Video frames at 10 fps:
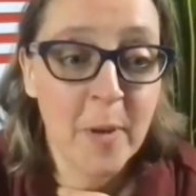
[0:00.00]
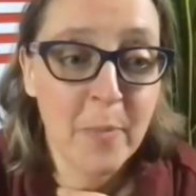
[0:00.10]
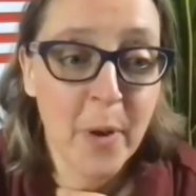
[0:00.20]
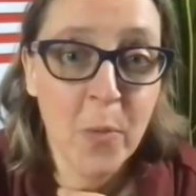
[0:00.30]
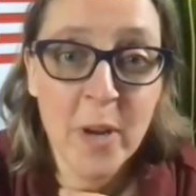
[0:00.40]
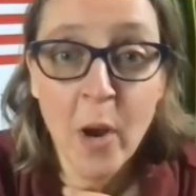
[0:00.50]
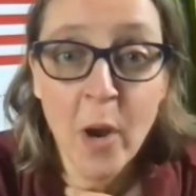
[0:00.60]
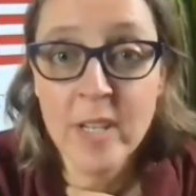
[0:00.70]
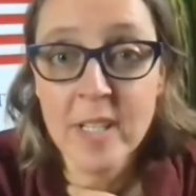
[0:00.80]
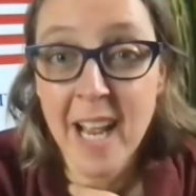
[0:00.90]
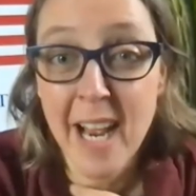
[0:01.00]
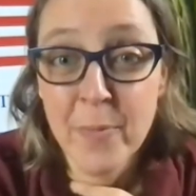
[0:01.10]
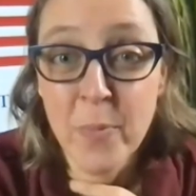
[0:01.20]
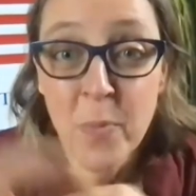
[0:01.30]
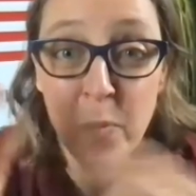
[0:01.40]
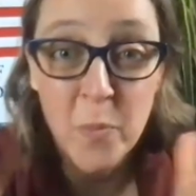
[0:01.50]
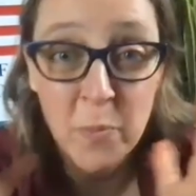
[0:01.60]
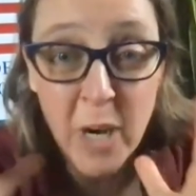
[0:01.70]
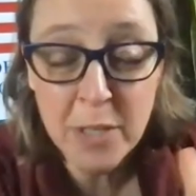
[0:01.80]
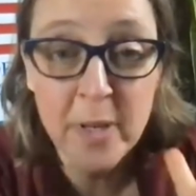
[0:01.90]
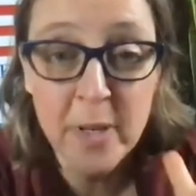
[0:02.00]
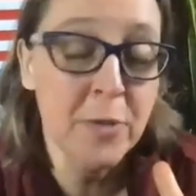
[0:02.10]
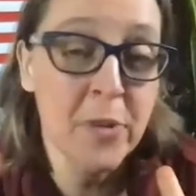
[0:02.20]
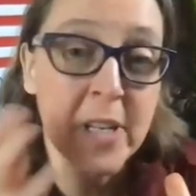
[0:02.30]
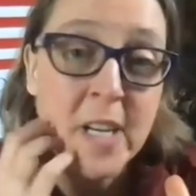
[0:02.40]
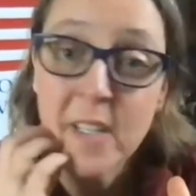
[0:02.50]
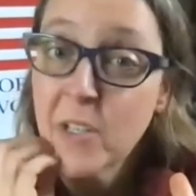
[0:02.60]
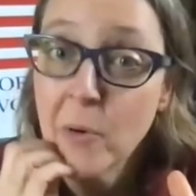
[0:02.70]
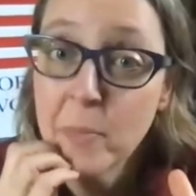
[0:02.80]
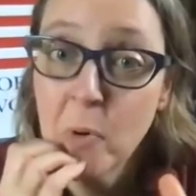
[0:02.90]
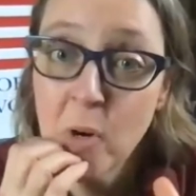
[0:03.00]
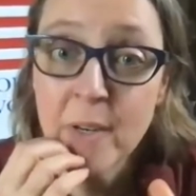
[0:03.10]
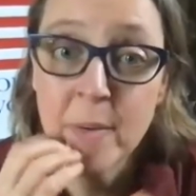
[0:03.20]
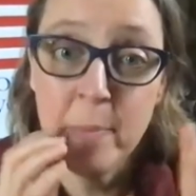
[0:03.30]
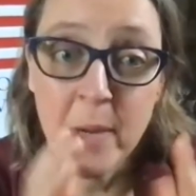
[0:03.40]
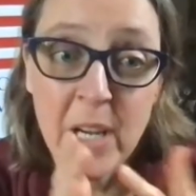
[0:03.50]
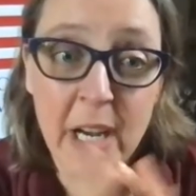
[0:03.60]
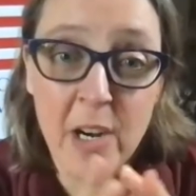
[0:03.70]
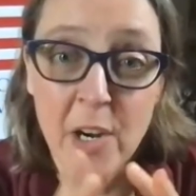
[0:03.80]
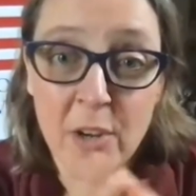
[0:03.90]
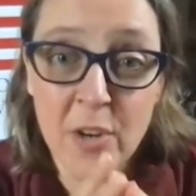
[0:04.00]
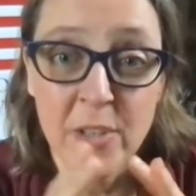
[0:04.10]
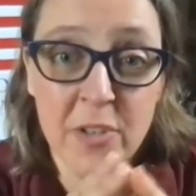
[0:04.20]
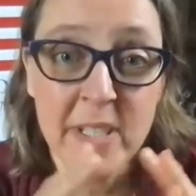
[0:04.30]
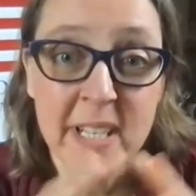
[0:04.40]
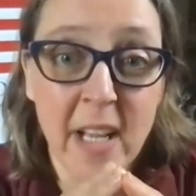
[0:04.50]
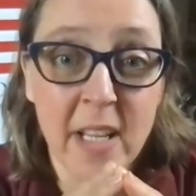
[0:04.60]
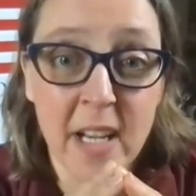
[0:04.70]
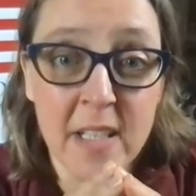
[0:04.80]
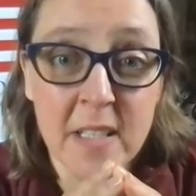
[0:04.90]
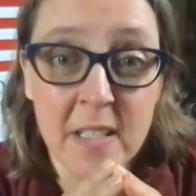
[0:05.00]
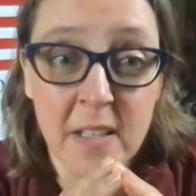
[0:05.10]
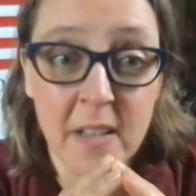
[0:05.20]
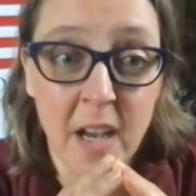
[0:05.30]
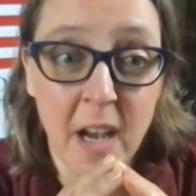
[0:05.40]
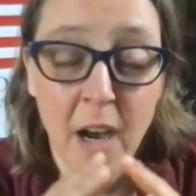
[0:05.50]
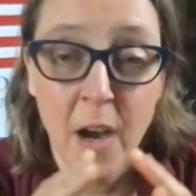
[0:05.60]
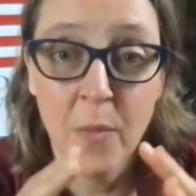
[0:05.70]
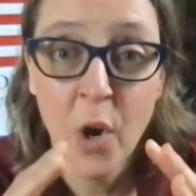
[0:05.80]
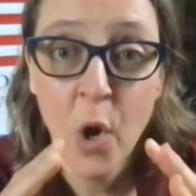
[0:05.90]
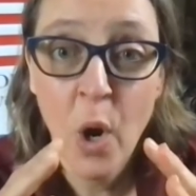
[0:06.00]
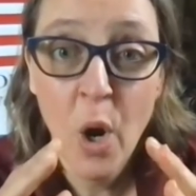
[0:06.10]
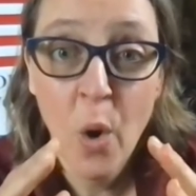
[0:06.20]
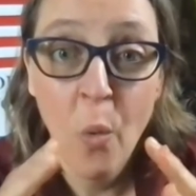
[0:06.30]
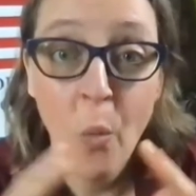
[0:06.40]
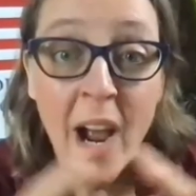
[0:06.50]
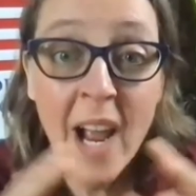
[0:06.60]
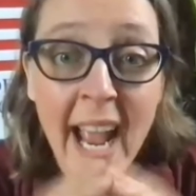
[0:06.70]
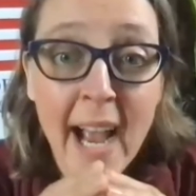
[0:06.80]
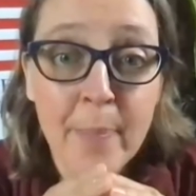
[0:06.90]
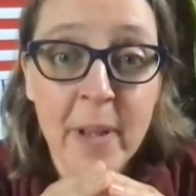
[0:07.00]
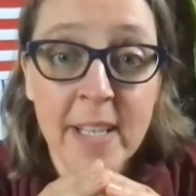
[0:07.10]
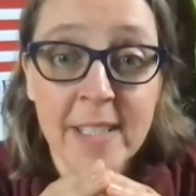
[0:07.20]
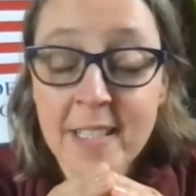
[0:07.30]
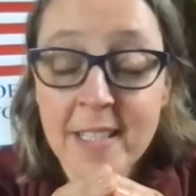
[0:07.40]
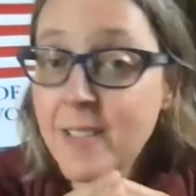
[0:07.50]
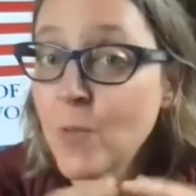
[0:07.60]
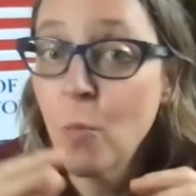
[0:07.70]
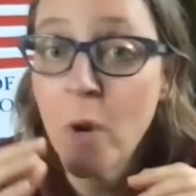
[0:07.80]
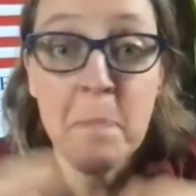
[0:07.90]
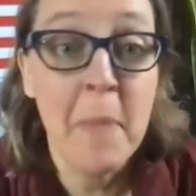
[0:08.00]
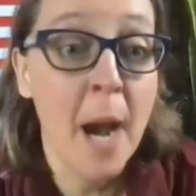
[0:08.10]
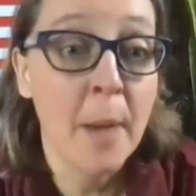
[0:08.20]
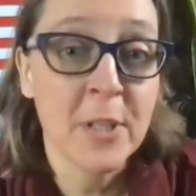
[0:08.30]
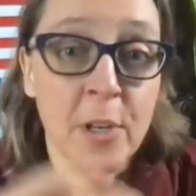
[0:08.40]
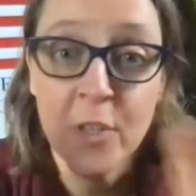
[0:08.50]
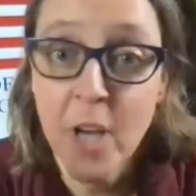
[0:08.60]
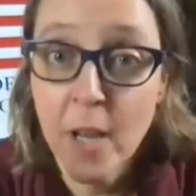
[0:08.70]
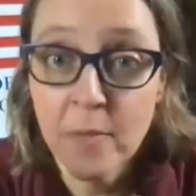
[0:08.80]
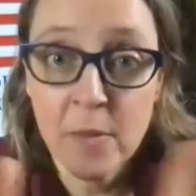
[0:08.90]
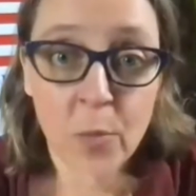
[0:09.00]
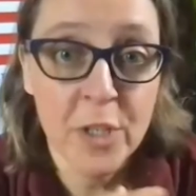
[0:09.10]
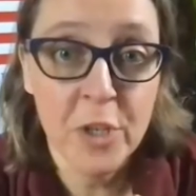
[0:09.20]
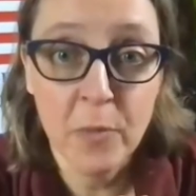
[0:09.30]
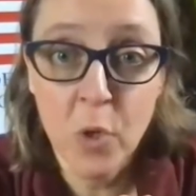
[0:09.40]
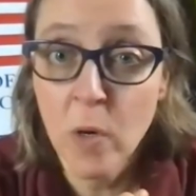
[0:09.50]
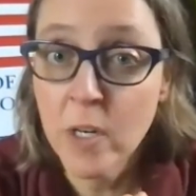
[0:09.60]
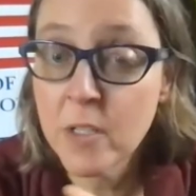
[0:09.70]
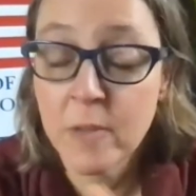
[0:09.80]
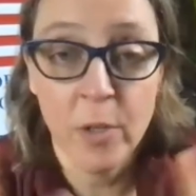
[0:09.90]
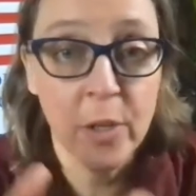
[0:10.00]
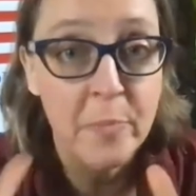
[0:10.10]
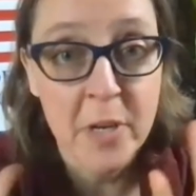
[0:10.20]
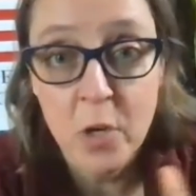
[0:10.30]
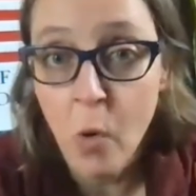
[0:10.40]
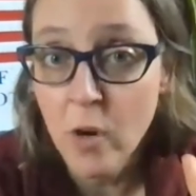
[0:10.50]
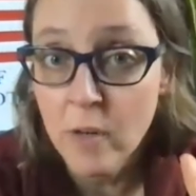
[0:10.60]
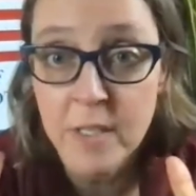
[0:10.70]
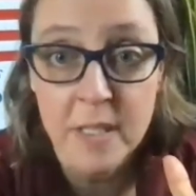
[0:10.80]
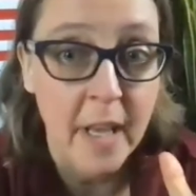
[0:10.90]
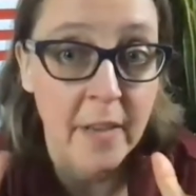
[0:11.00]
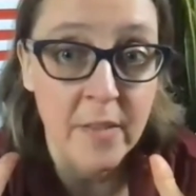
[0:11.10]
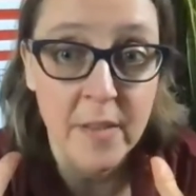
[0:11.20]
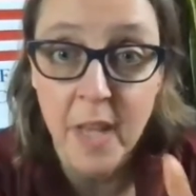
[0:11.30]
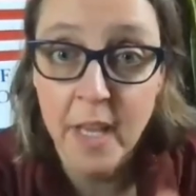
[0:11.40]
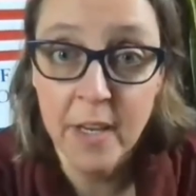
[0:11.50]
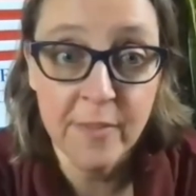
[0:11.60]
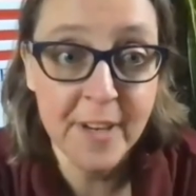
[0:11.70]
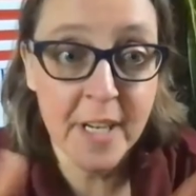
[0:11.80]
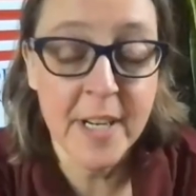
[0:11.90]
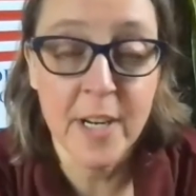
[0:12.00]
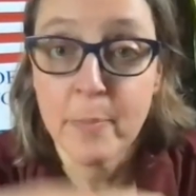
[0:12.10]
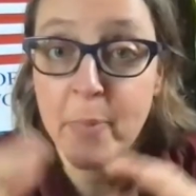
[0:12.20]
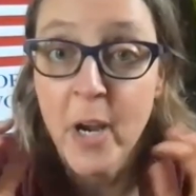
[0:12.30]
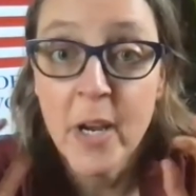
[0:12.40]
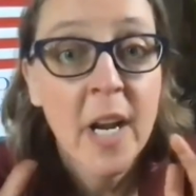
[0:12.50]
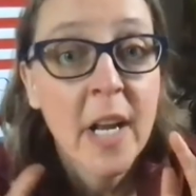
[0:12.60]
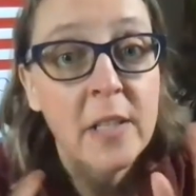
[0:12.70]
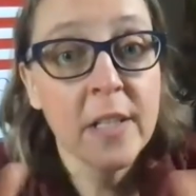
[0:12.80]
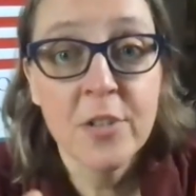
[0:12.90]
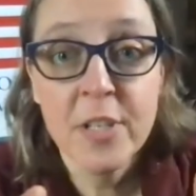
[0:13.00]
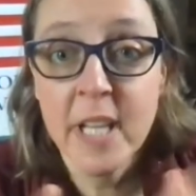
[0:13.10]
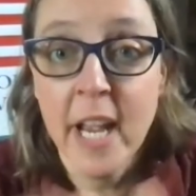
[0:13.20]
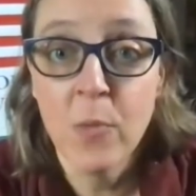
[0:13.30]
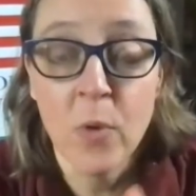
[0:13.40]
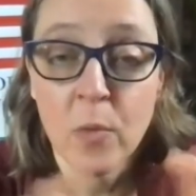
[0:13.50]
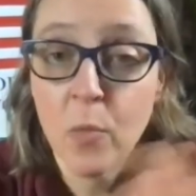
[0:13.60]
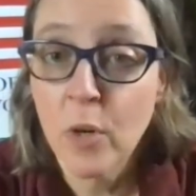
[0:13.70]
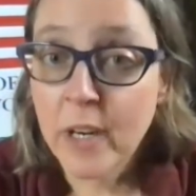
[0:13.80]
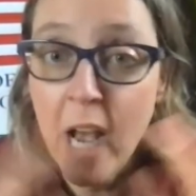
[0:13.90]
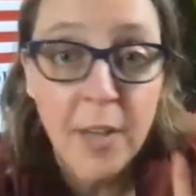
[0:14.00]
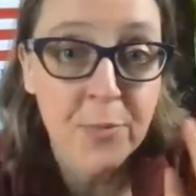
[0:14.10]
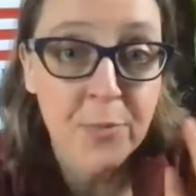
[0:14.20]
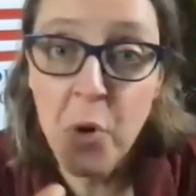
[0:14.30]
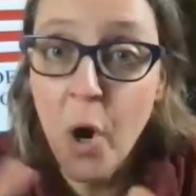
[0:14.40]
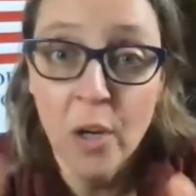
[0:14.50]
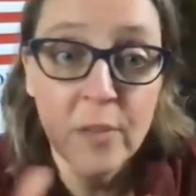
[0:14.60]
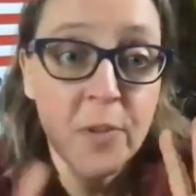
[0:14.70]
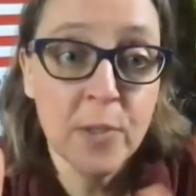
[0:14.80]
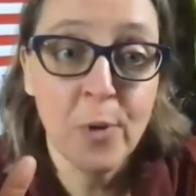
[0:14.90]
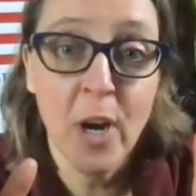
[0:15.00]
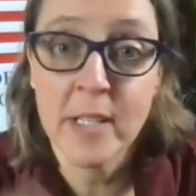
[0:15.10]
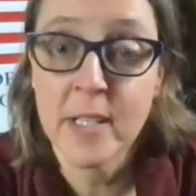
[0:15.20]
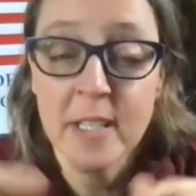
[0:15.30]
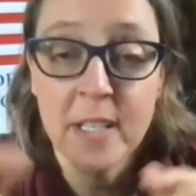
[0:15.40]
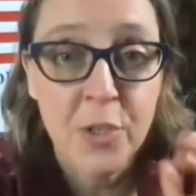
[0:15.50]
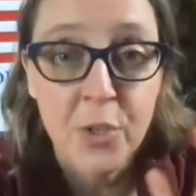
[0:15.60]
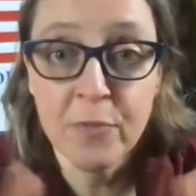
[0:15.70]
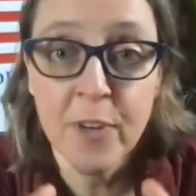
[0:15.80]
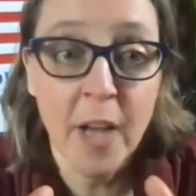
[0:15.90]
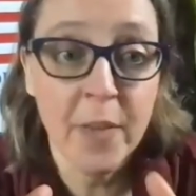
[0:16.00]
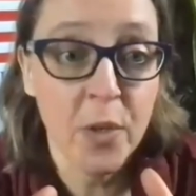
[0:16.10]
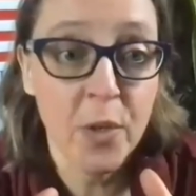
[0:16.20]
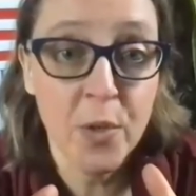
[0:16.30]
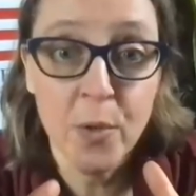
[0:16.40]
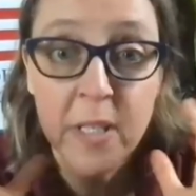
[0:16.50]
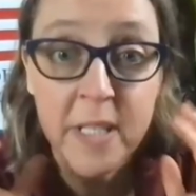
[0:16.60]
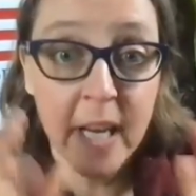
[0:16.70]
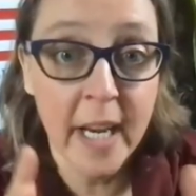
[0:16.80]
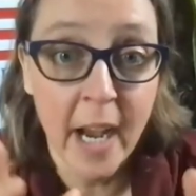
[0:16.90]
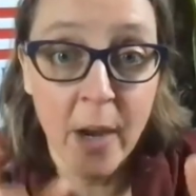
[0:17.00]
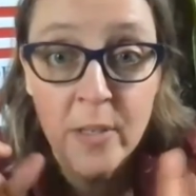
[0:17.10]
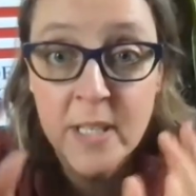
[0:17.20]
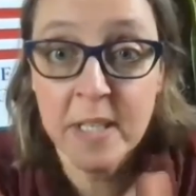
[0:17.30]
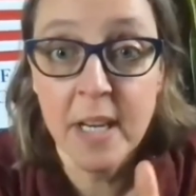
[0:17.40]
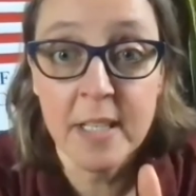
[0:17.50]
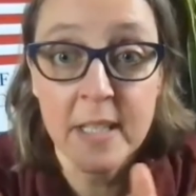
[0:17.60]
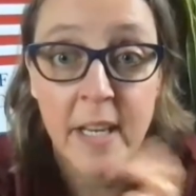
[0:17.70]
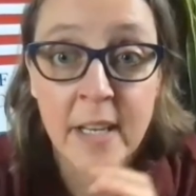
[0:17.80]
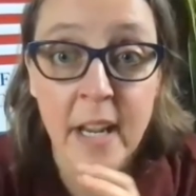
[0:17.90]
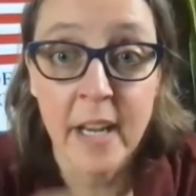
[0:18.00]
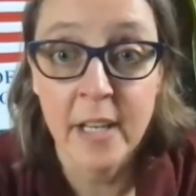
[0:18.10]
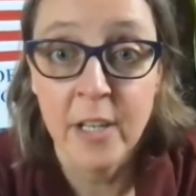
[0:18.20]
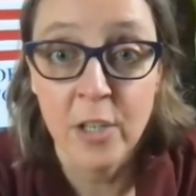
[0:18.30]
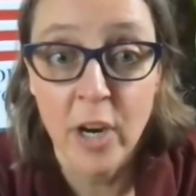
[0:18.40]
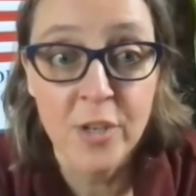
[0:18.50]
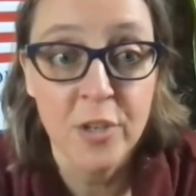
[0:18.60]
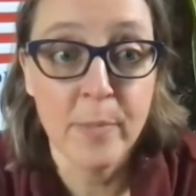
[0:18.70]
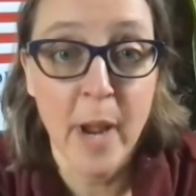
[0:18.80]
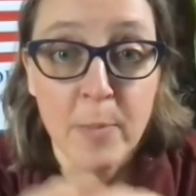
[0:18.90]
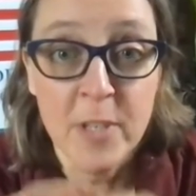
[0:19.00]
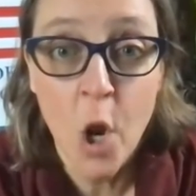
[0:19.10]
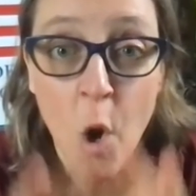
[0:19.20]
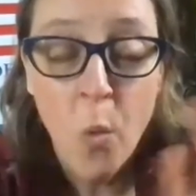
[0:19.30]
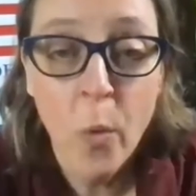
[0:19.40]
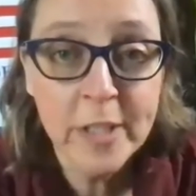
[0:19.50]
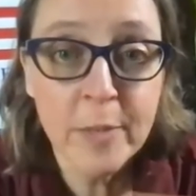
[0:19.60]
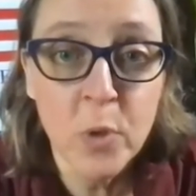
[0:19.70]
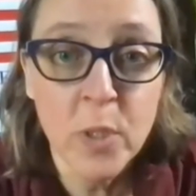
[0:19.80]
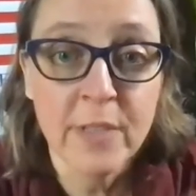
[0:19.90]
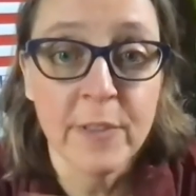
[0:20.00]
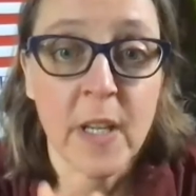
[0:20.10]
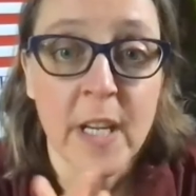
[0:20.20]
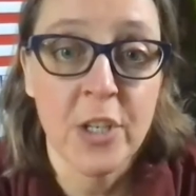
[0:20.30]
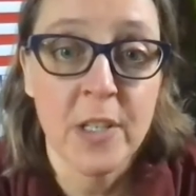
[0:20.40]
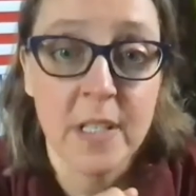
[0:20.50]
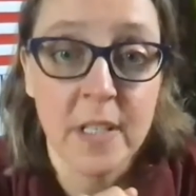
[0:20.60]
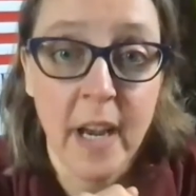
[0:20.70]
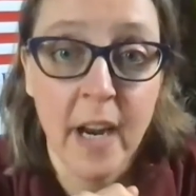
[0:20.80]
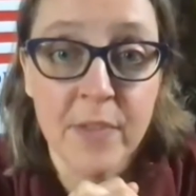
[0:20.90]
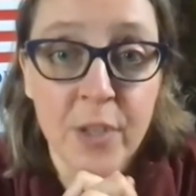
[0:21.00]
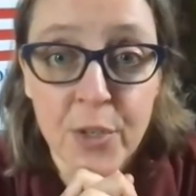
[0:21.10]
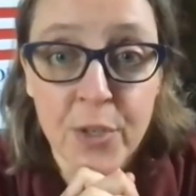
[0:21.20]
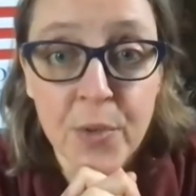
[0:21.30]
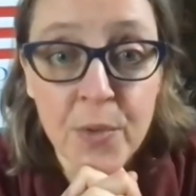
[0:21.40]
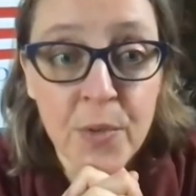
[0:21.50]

but because redistricting is so important, maybe Aaron, you could just tell us what happens when maps are done, which of course there could be courts that intervene here, but let's just say we're got through all of those processes. You've got the new state house, state senate, and congressional maps. What do boards of elections have to do?